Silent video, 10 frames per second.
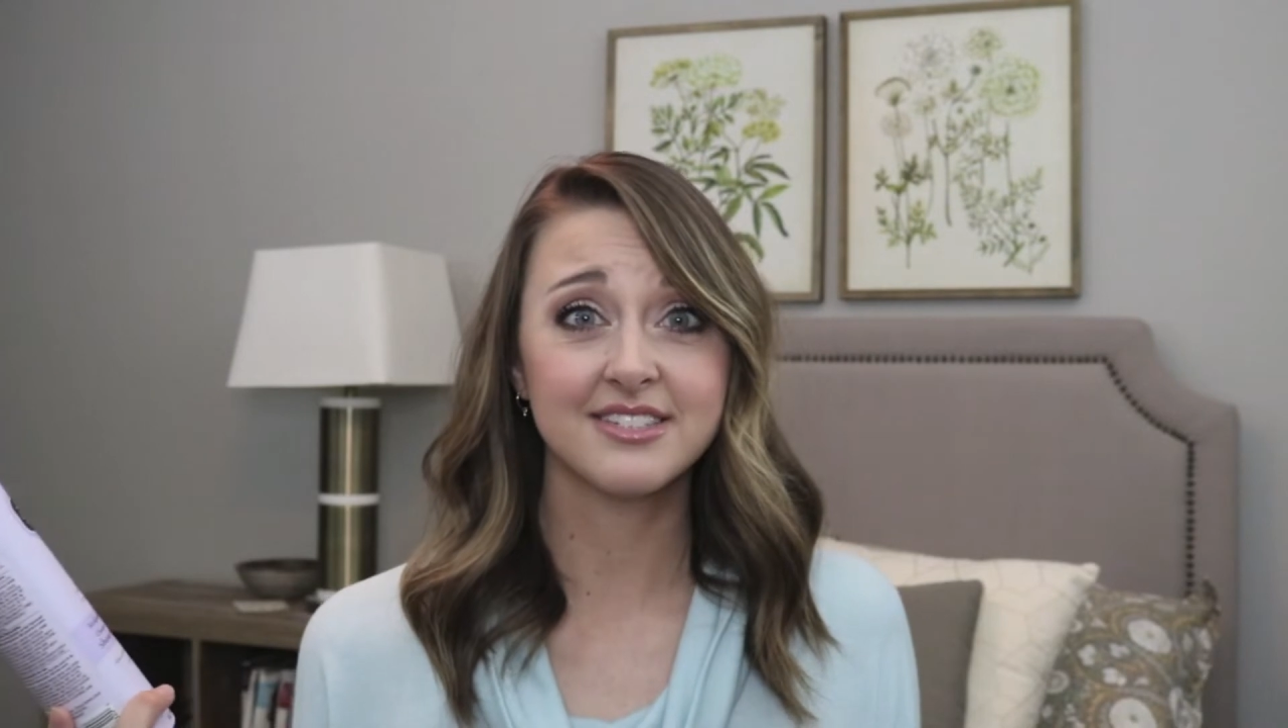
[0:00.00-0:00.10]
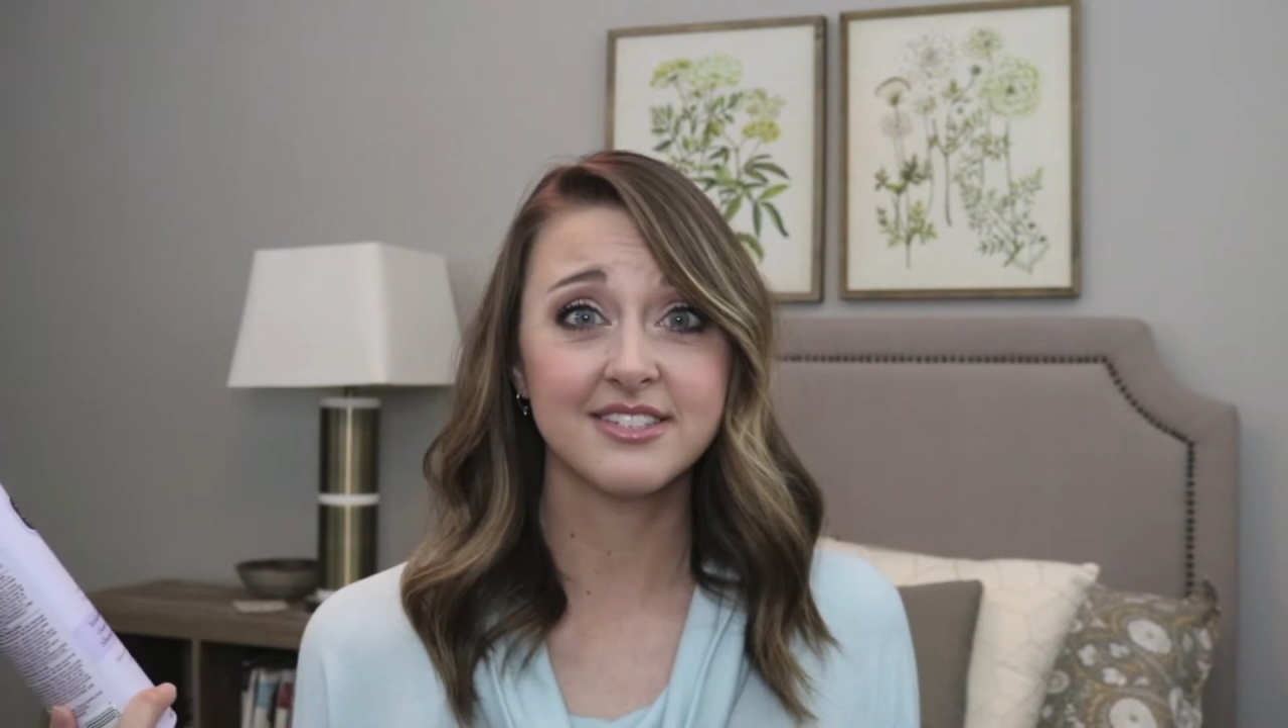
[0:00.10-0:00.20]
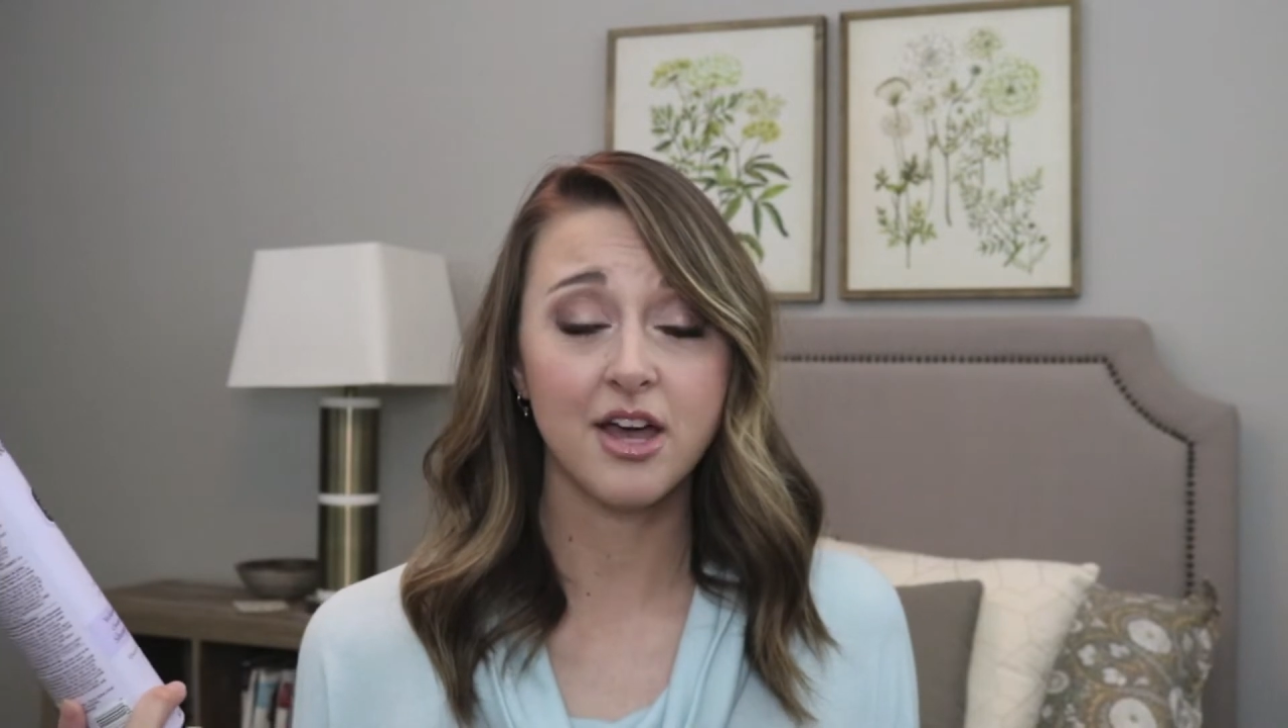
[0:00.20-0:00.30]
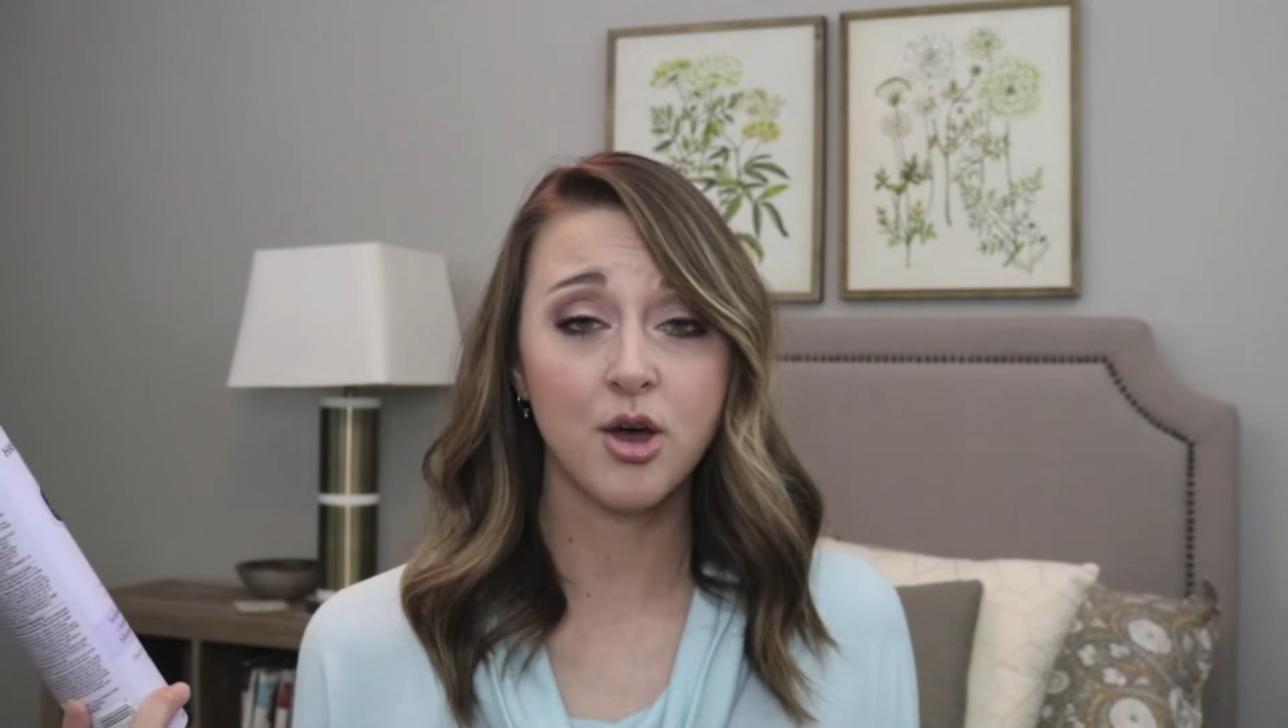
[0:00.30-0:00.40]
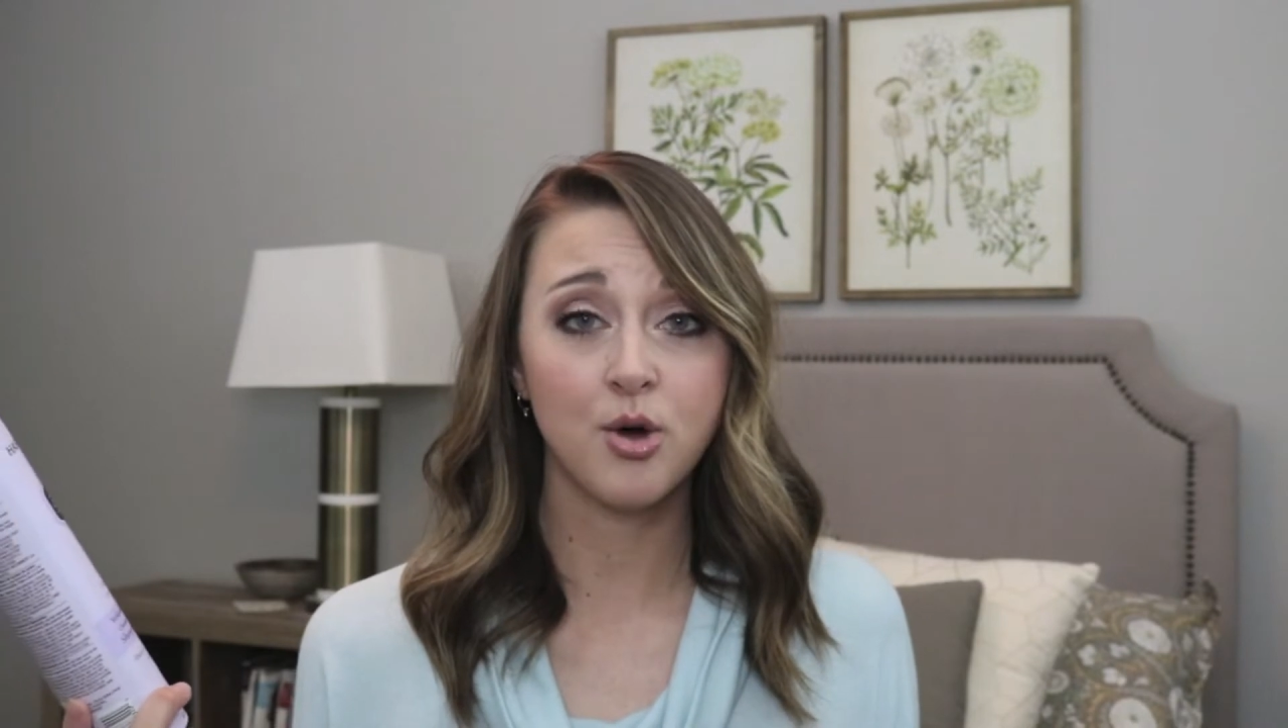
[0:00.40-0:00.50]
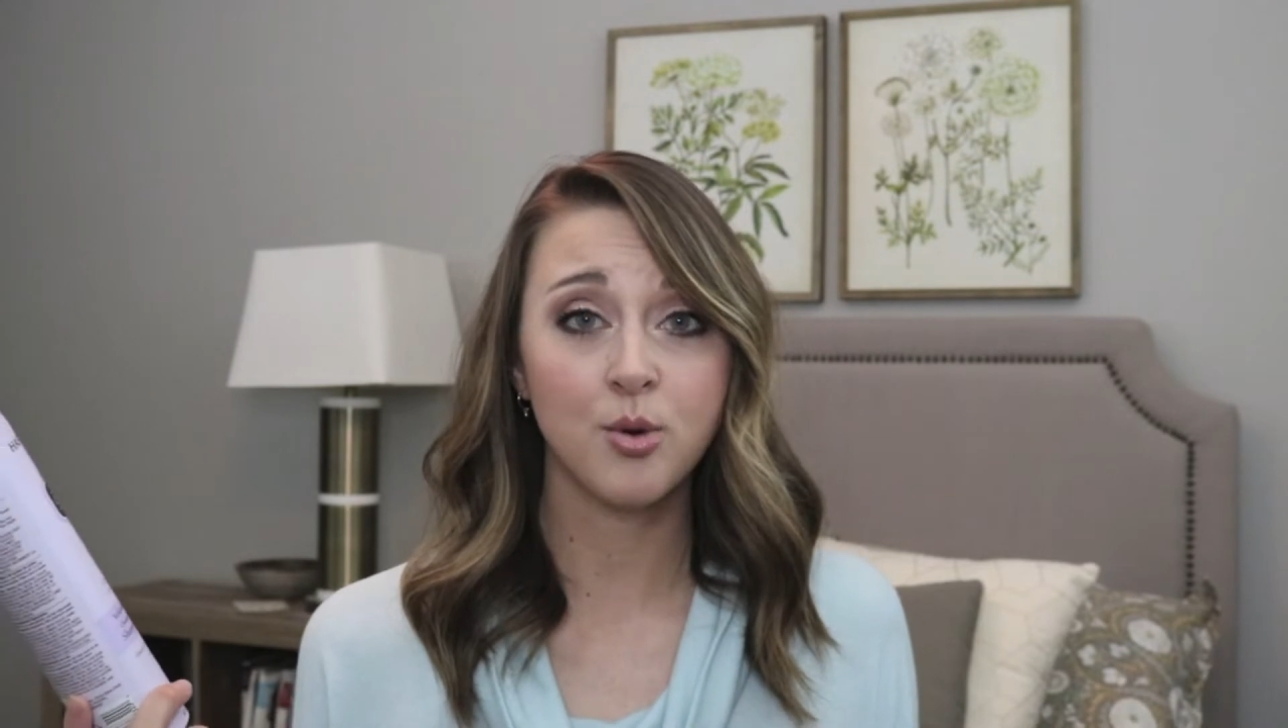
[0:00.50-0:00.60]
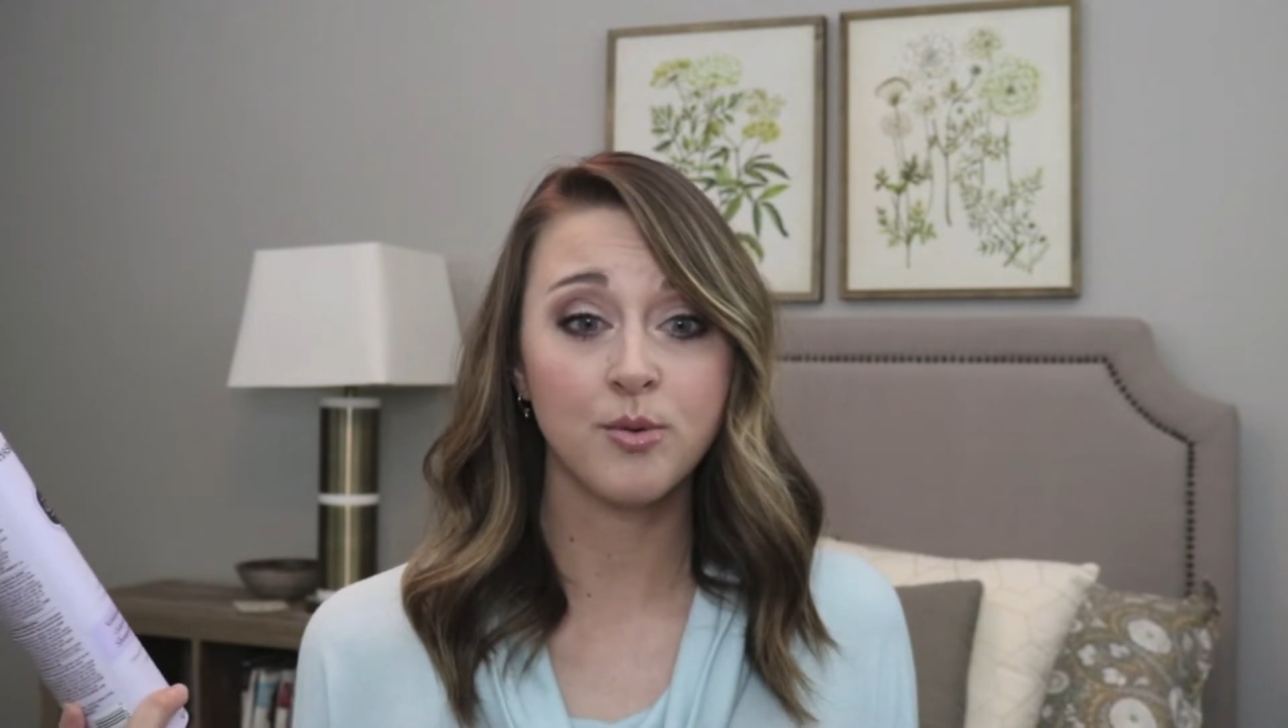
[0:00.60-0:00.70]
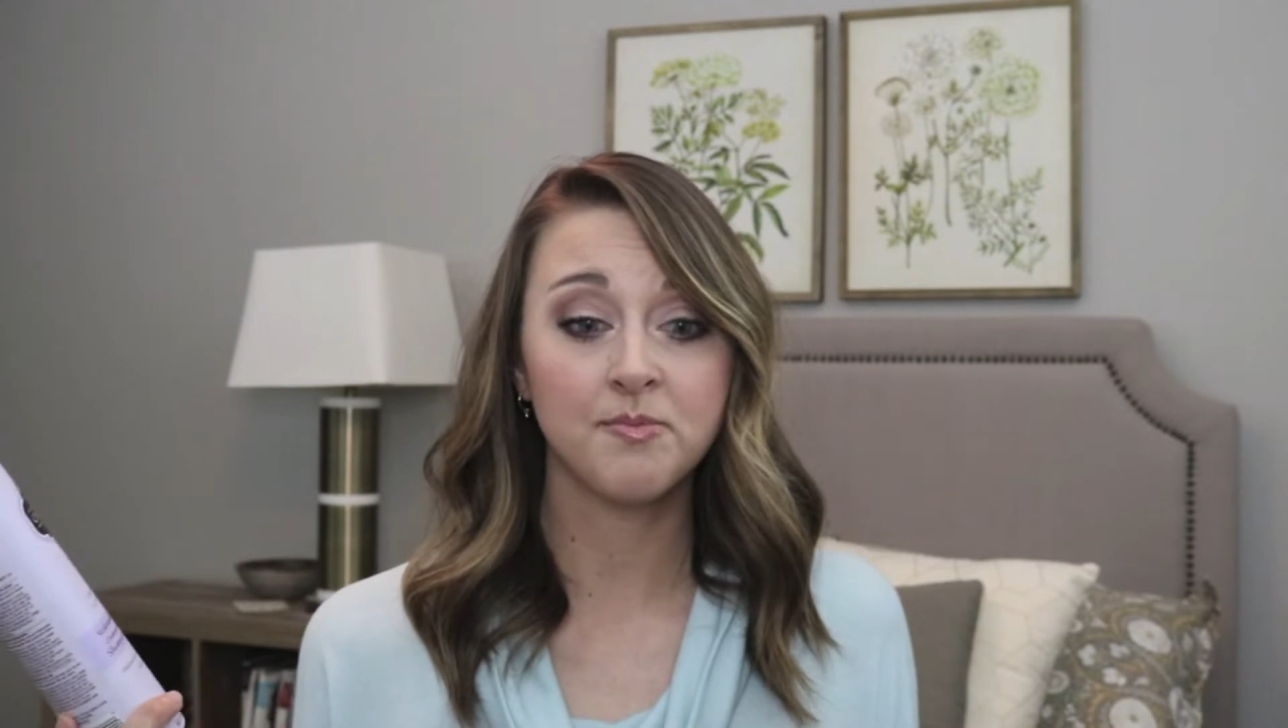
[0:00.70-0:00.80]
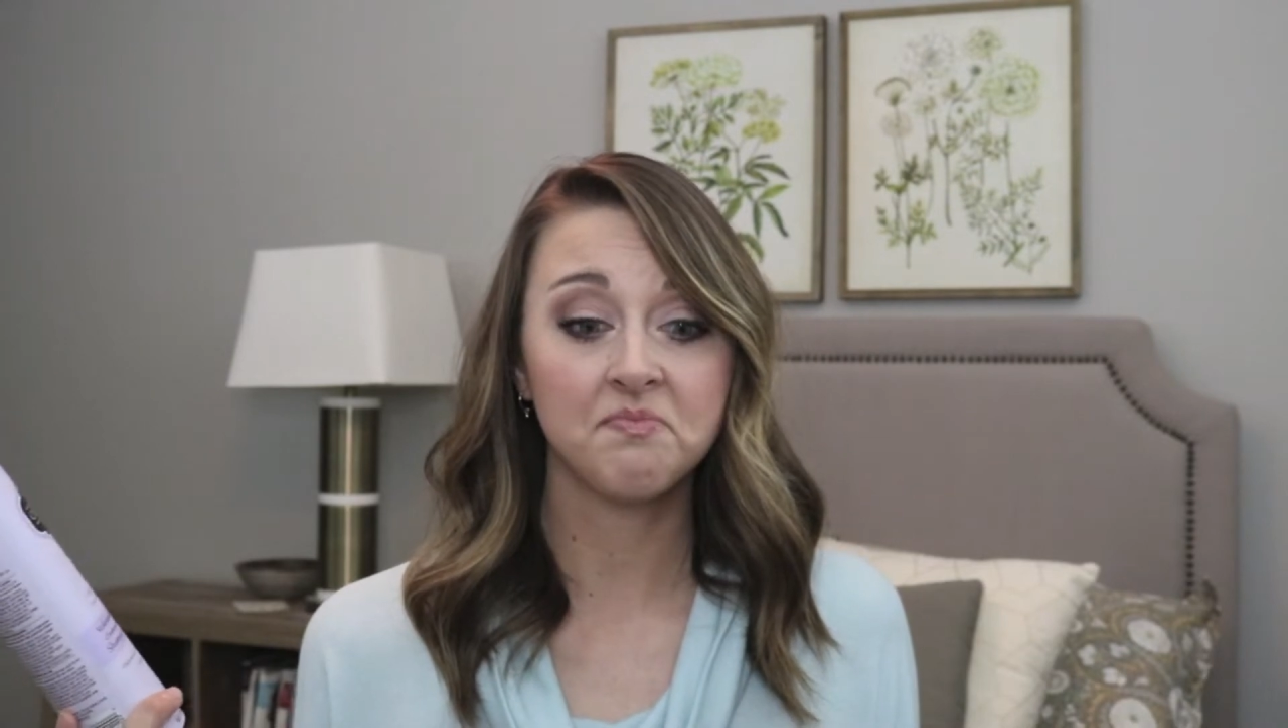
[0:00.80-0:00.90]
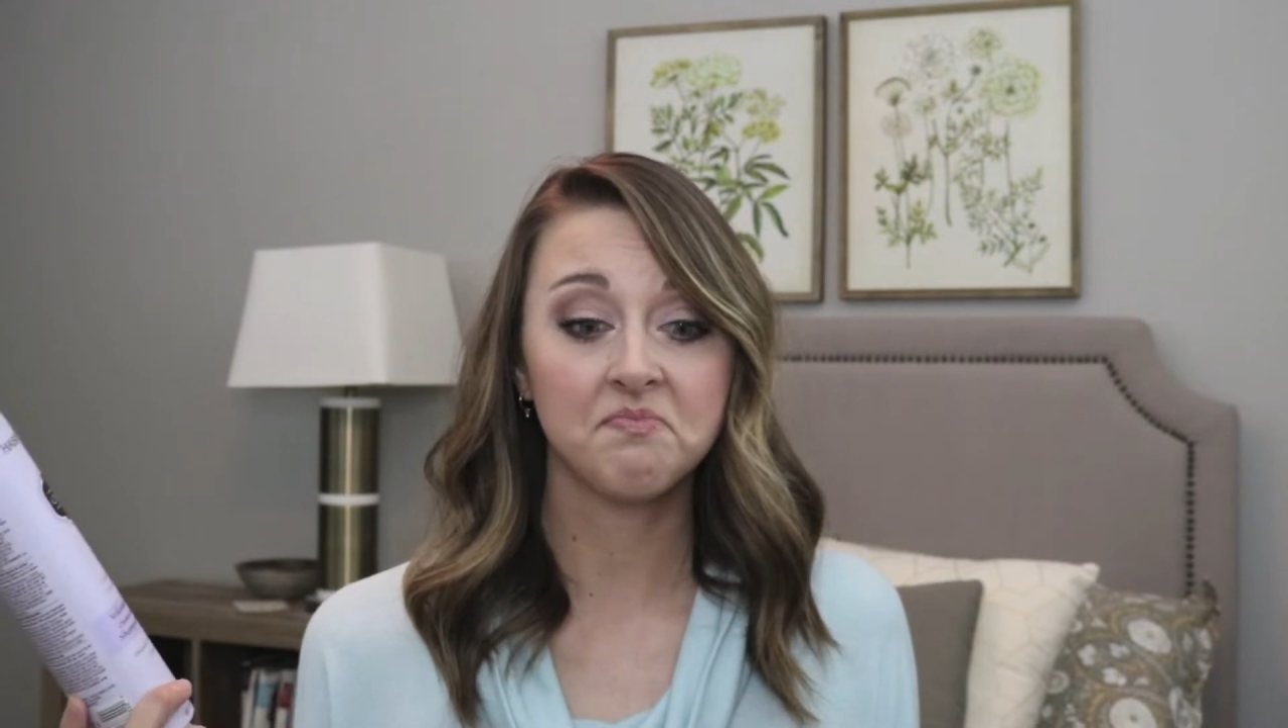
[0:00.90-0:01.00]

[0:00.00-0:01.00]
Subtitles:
So